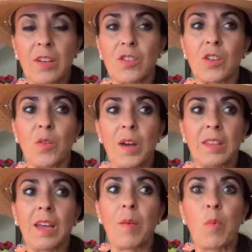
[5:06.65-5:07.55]
So at
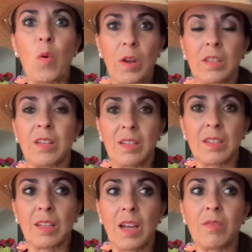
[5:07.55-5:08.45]
that point in his
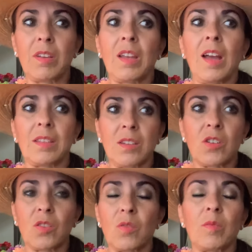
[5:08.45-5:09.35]
life, he has the
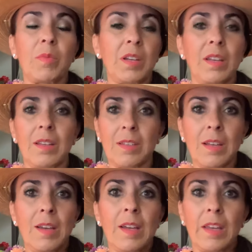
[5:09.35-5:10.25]
children, but he's
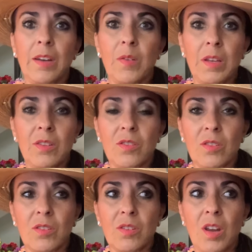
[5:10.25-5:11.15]

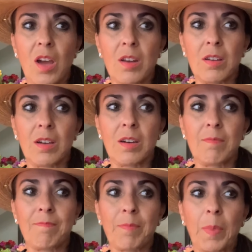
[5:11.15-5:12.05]
just not,
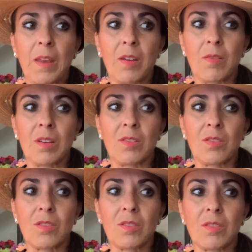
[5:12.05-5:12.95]
he's
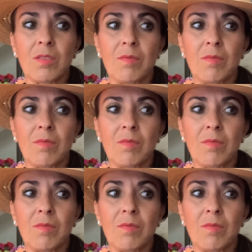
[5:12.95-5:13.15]
just,